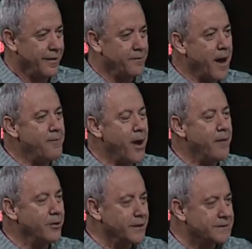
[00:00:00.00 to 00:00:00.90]
In my
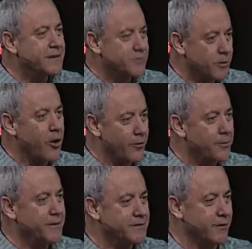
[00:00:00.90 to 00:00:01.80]
Bible, it says we're called to
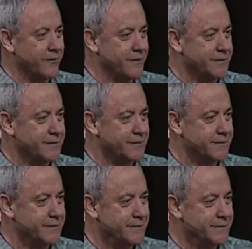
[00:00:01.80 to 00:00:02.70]
be
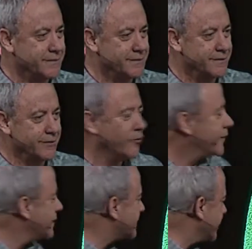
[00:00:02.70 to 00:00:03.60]
servants. And we'll
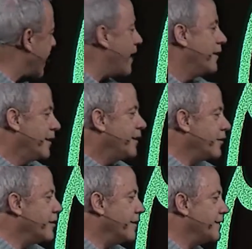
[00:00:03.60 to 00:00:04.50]
get to that
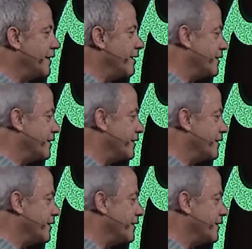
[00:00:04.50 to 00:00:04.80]
here at the